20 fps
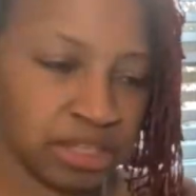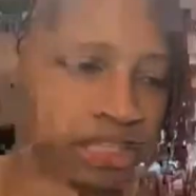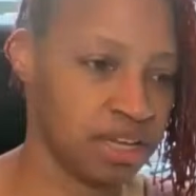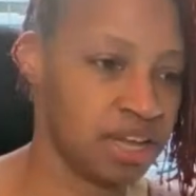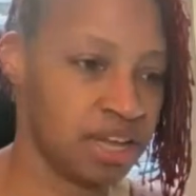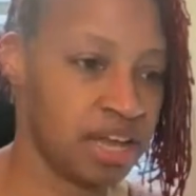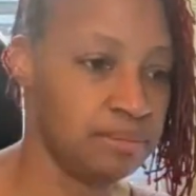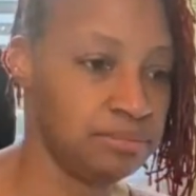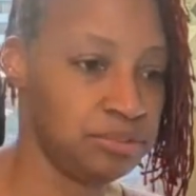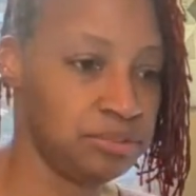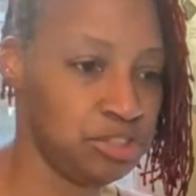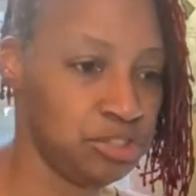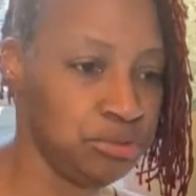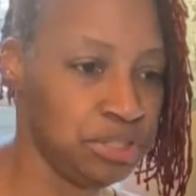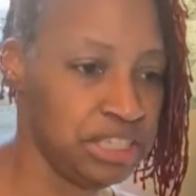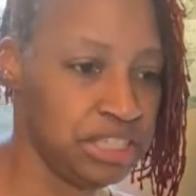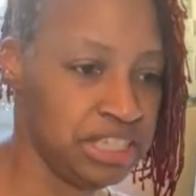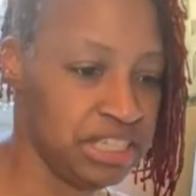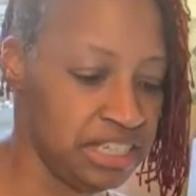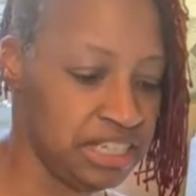I'm doing
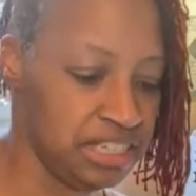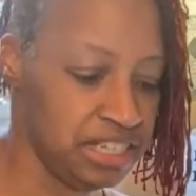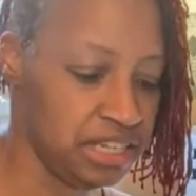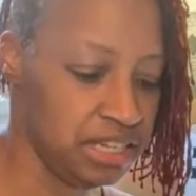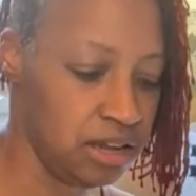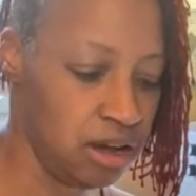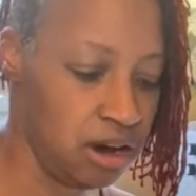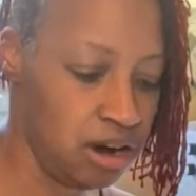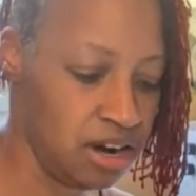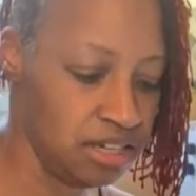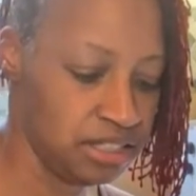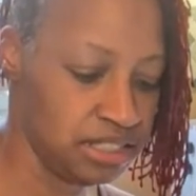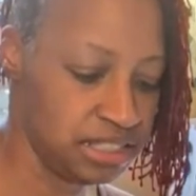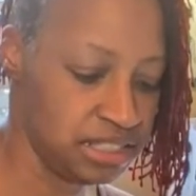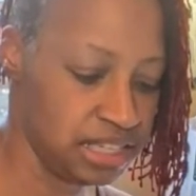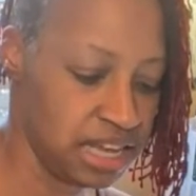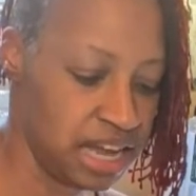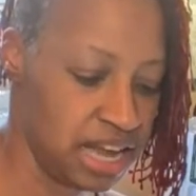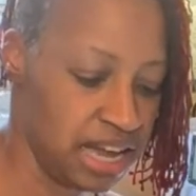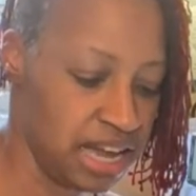it in the large
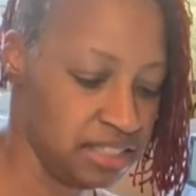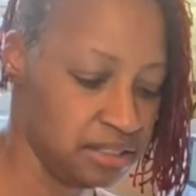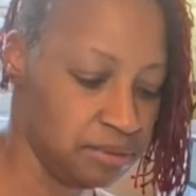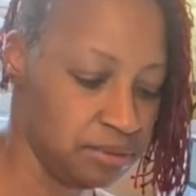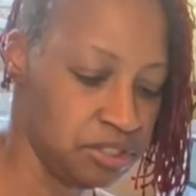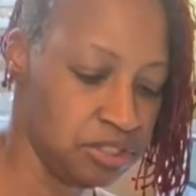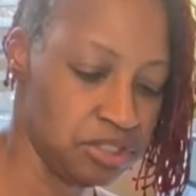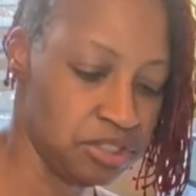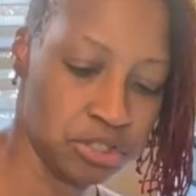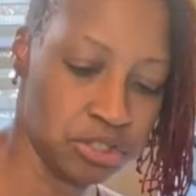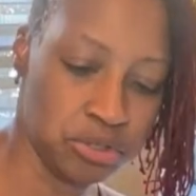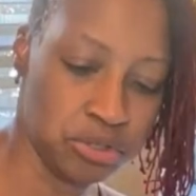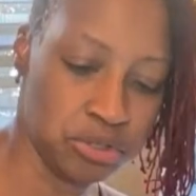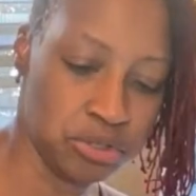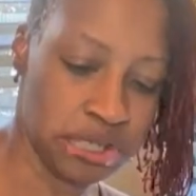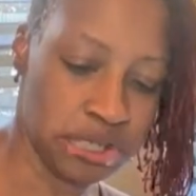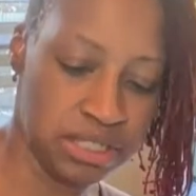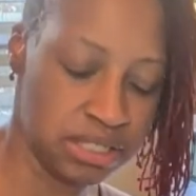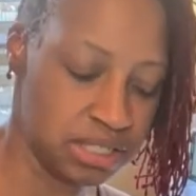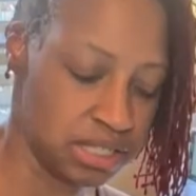size, which is a
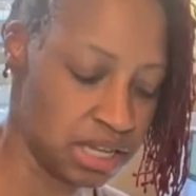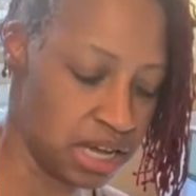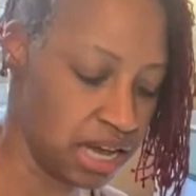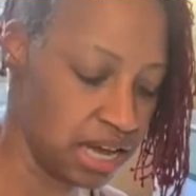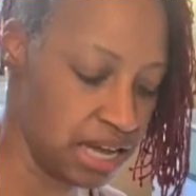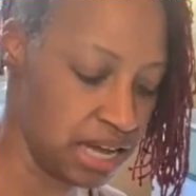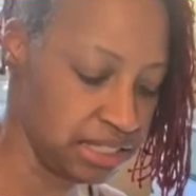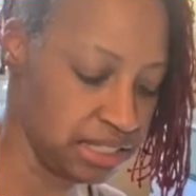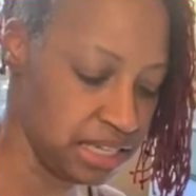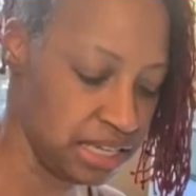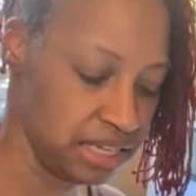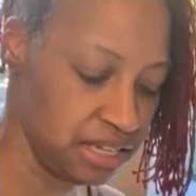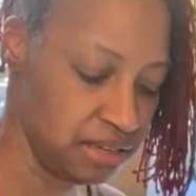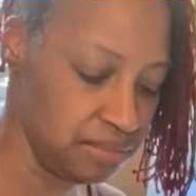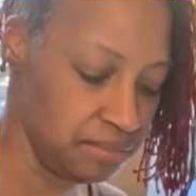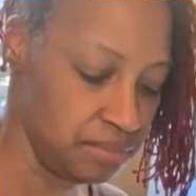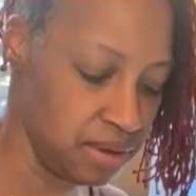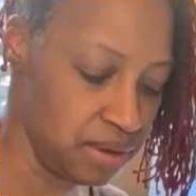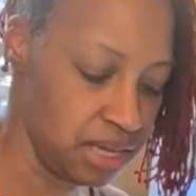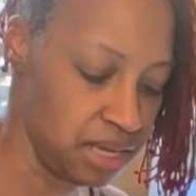queen size, and it
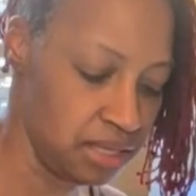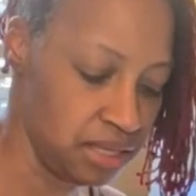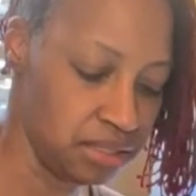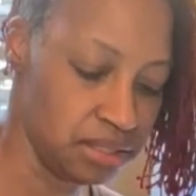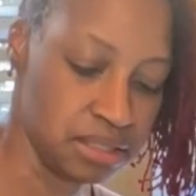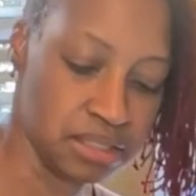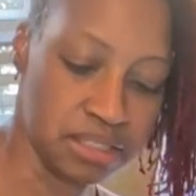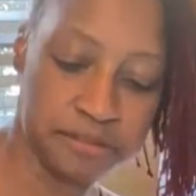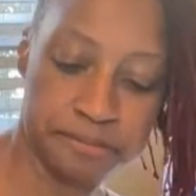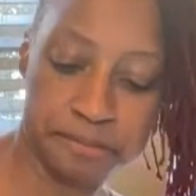makes